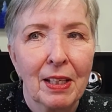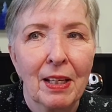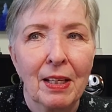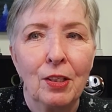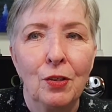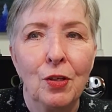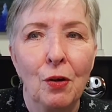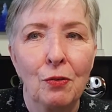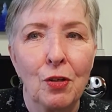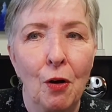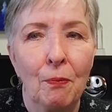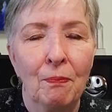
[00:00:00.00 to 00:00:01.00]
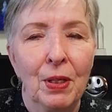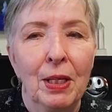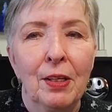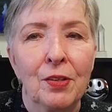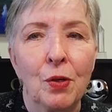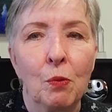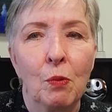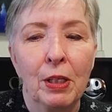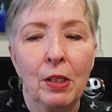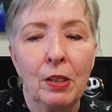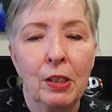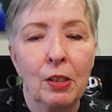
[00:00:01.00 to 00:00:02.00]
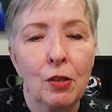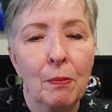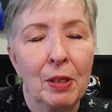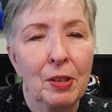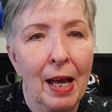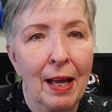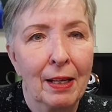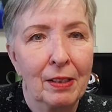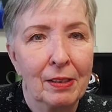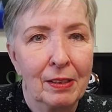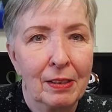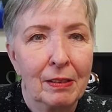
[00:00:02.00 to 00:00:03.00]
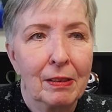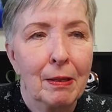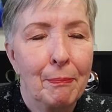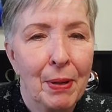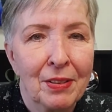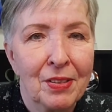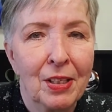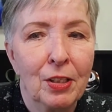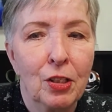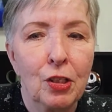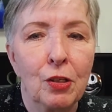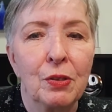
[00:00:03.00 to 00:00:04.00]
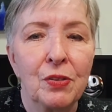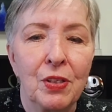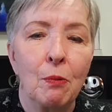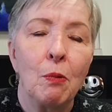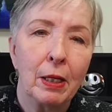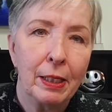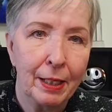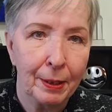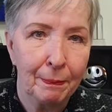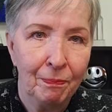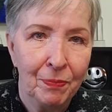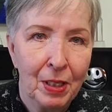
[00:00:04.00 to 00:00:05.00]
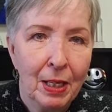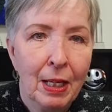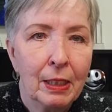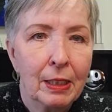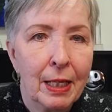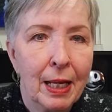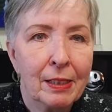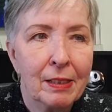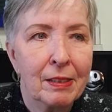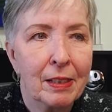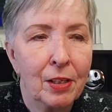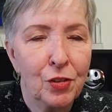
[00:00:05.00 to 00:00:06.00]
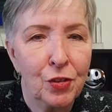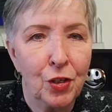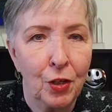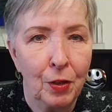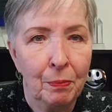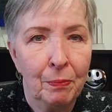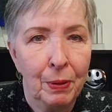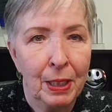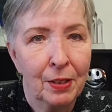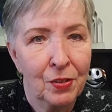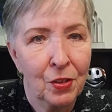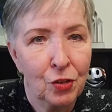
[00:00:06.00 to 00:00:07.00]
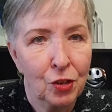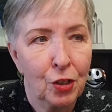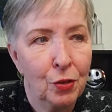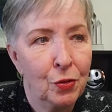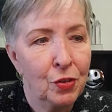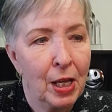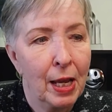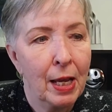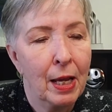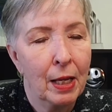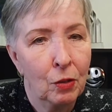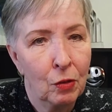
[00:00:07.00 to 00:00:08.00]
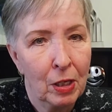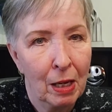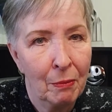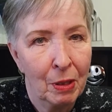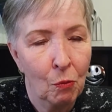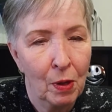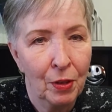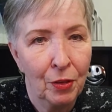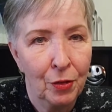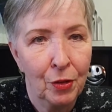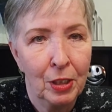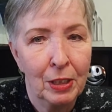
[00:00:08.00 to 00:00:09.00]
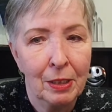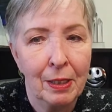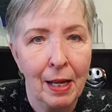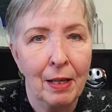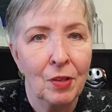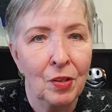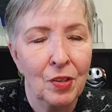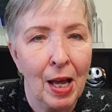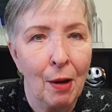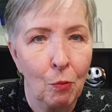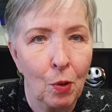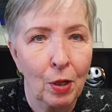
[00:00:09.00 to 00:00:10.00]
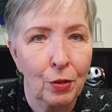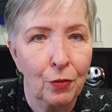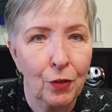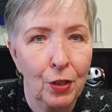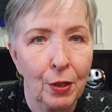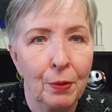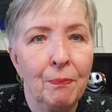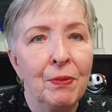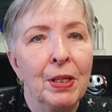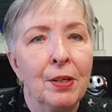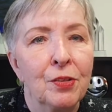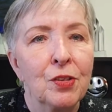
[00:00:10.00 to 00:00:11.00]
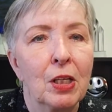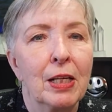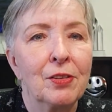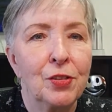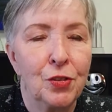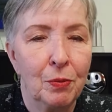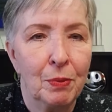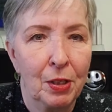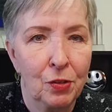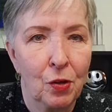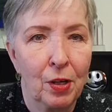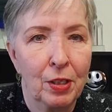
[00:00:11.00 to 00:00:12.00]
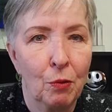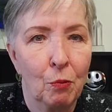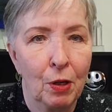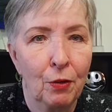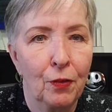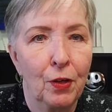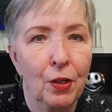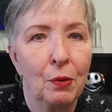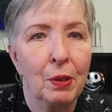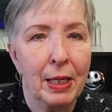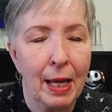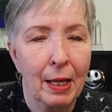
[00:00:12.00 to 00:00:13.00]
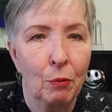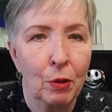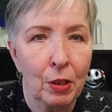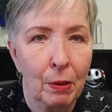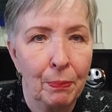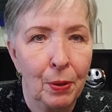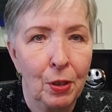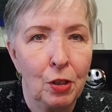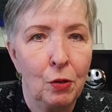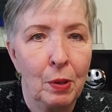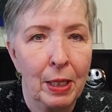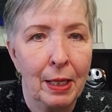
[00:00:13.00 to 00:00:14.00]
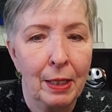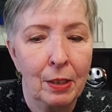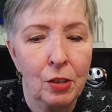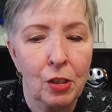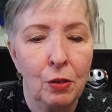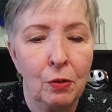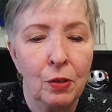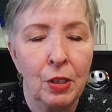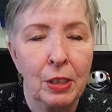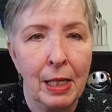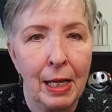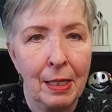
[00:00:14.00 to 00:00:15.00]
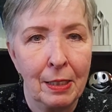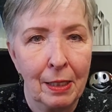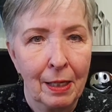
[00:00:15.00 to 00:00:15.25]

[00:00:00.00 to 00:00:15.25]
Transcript: you don't know. So what are you going to do about that? the best thing to do is say, well, here, let's assume because it's Tuesday and you came in at 1.30 today that that worked for you. So let's assume that's going to work for you again. We're going to put you into the date